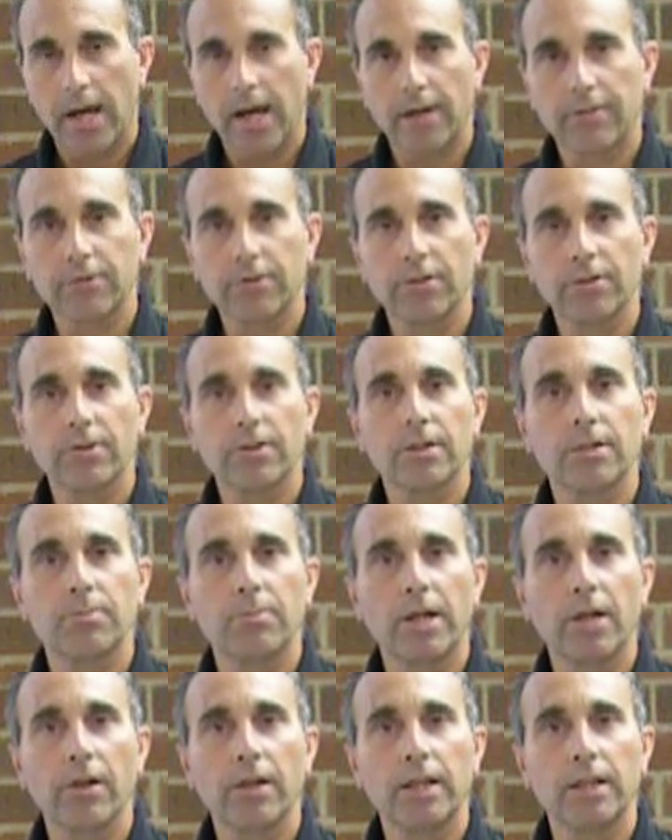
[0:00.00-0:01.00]
After the
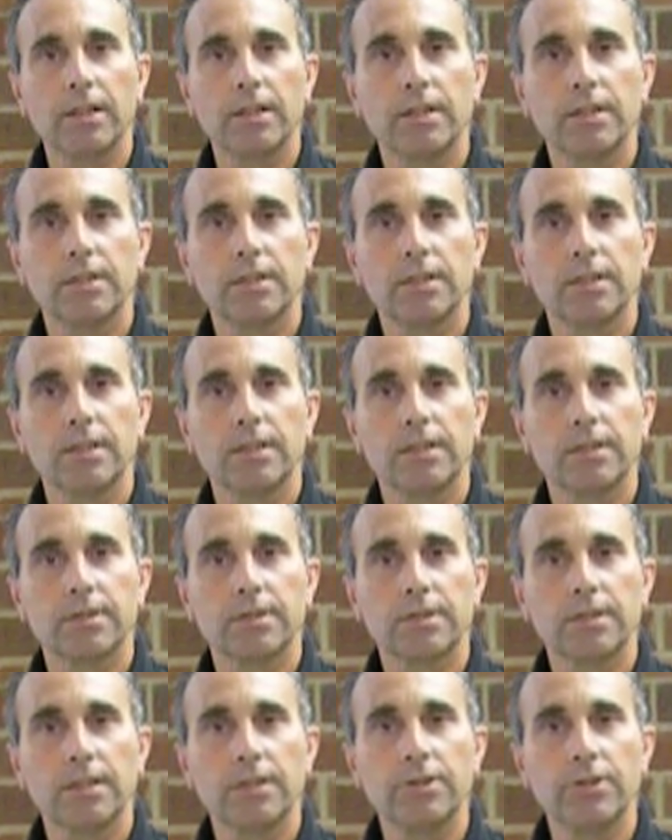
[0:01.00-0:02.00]
bearing is
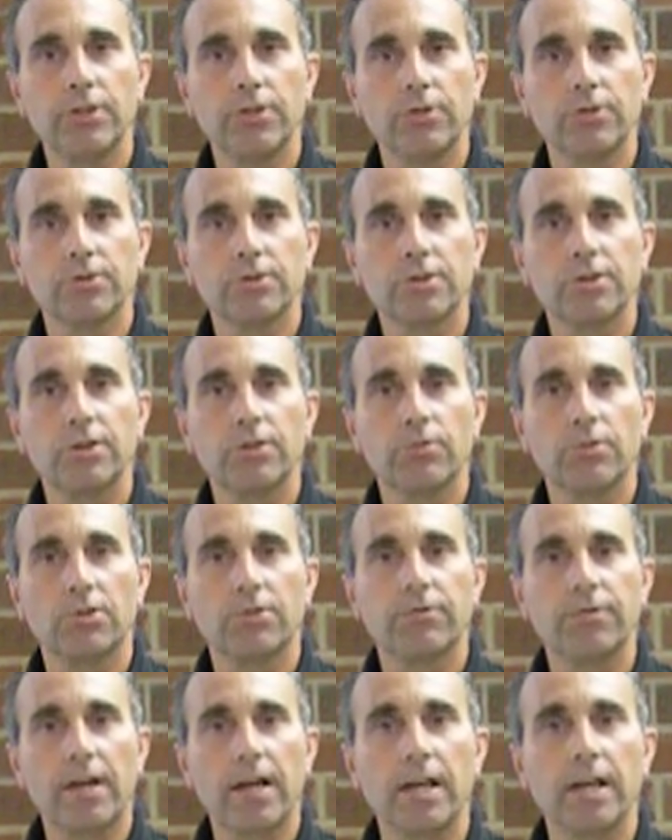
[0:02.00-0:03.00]
in use, you
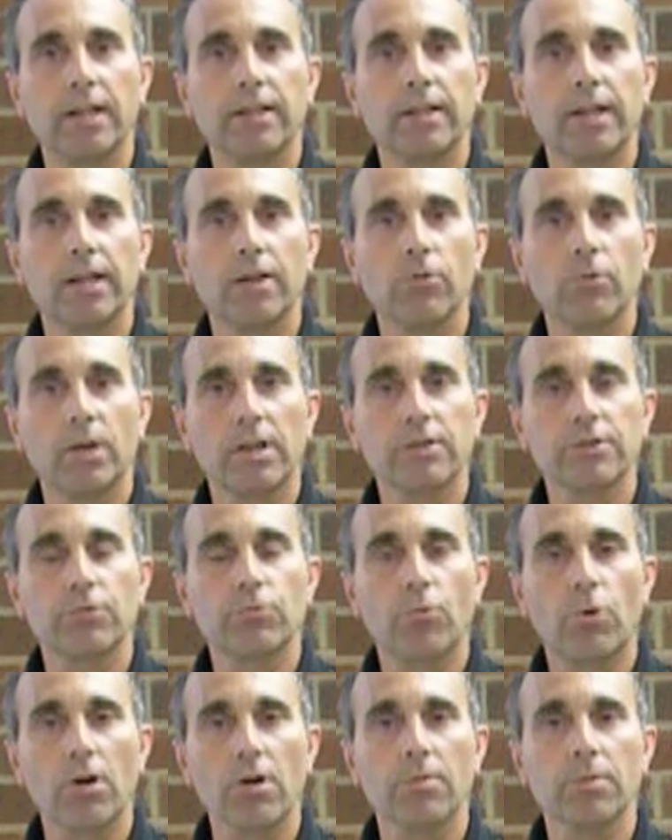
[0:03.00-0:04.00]
will find that it
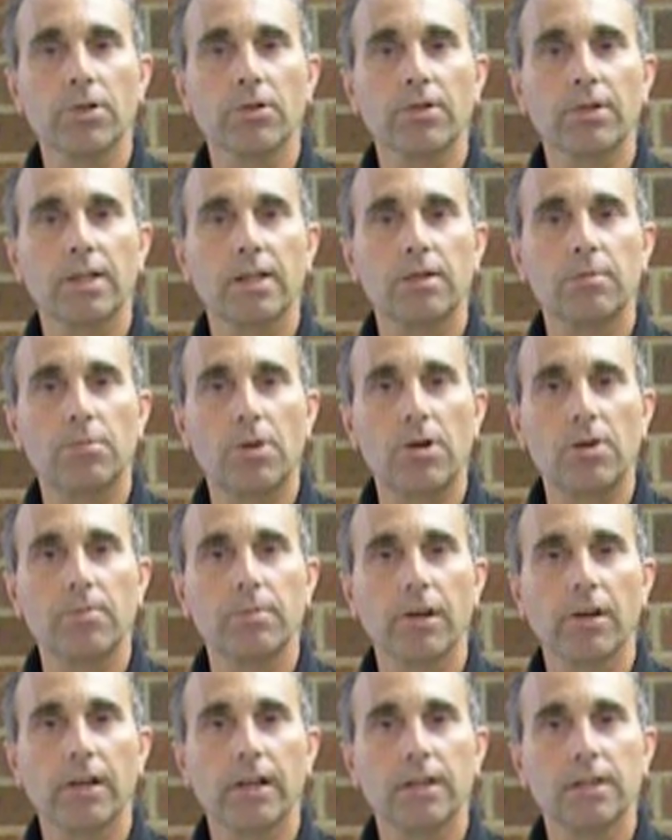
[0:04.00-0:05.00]
runs warmer than a ball
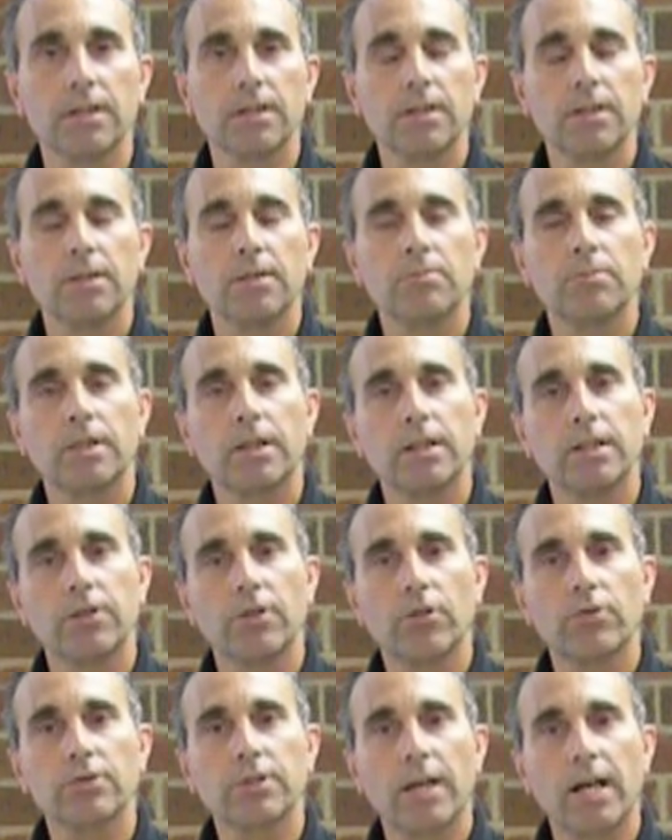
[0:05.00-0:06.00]
bearing, but at
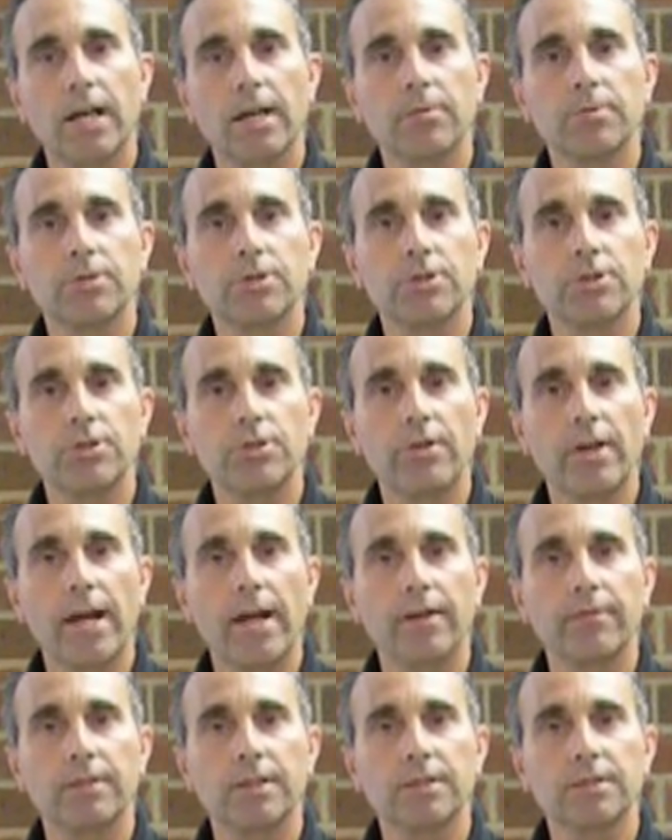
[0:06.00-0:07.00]
no time should you
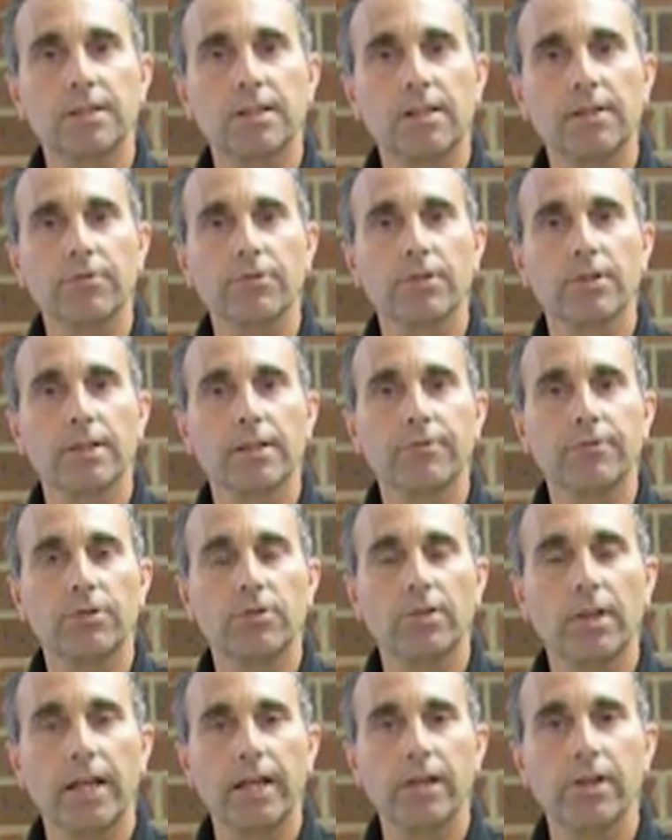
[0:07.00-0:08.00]
have discomfort if
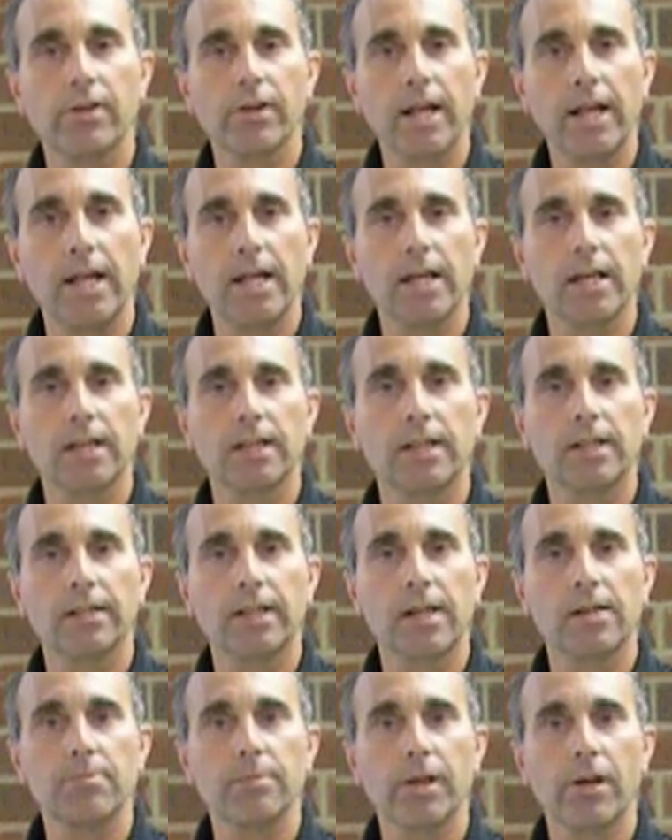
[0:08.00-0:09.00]
you lay your hand on
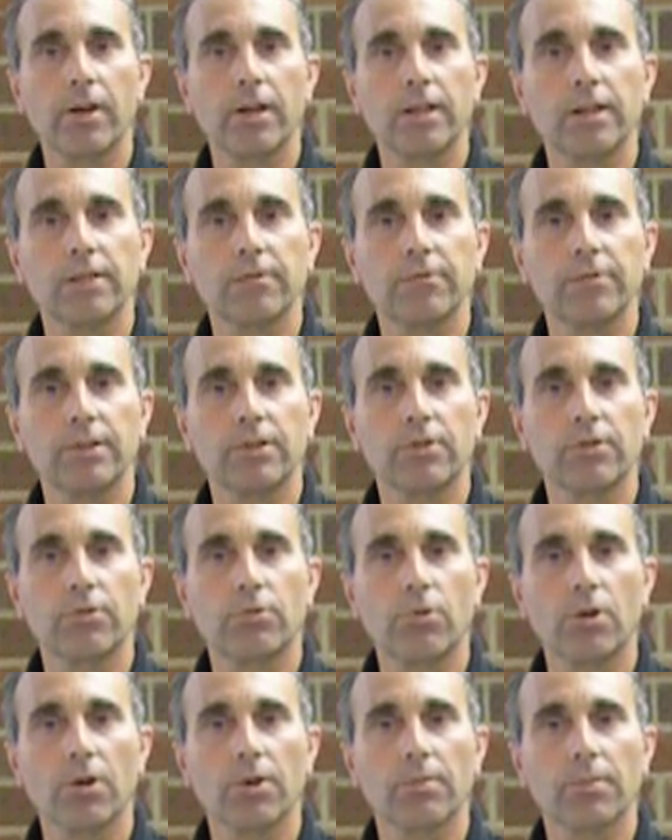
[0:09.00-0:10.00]
that bearing and feel
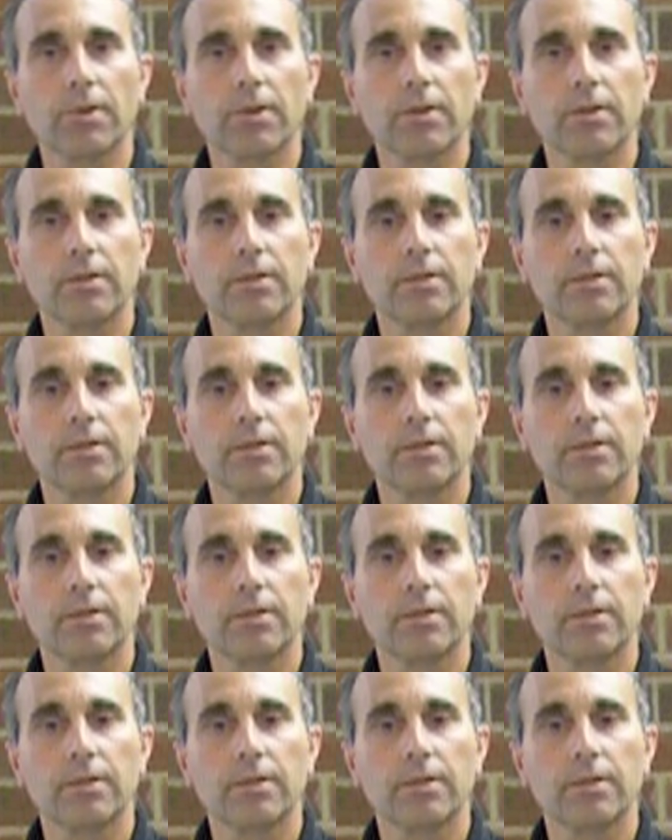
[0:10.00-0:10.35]
the warmth.